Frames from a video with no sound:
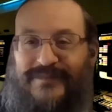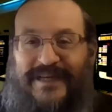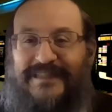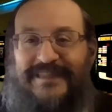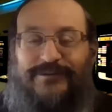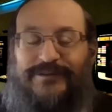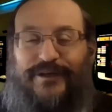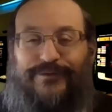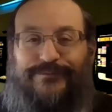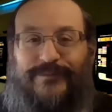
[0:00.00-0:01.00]
it's out
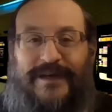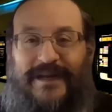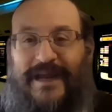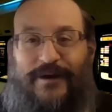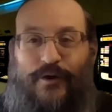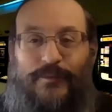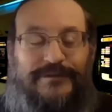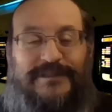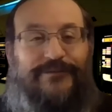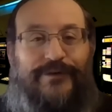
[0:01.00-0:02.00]
there
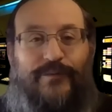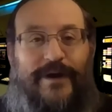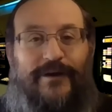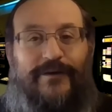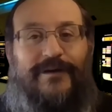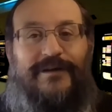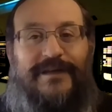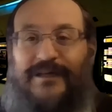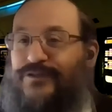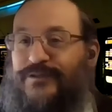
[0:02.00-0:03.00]
almost everywhere,
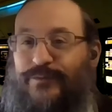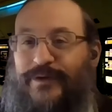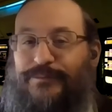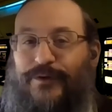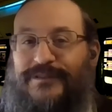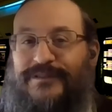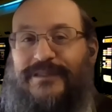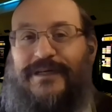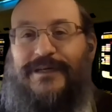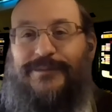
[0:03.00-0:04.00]
not just QuickBooks,
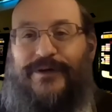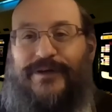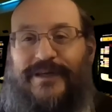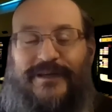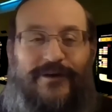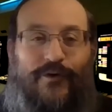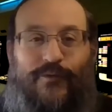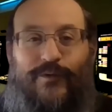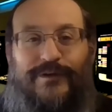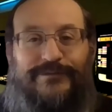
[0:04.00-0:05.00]
but in
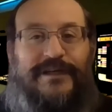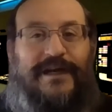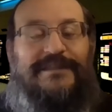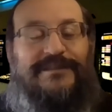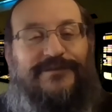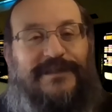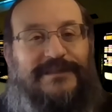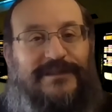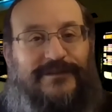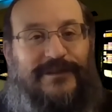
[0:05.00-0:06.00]
all of the kinds of
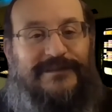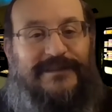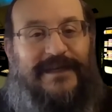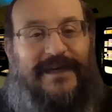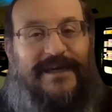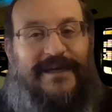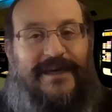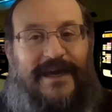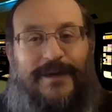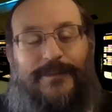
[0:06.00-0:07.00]
things that are done
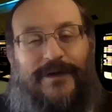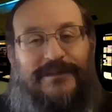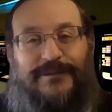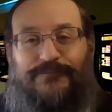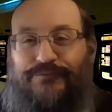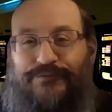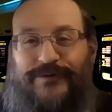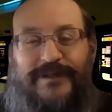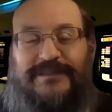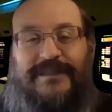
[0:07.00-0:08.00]
today, APIs are
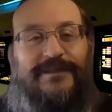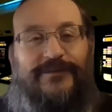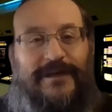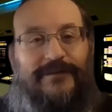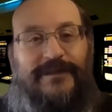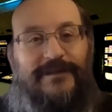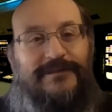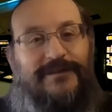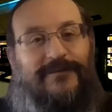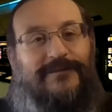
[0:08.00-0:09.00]
pretty standard out there.
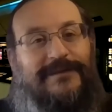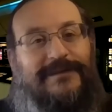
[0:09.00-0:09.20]
So.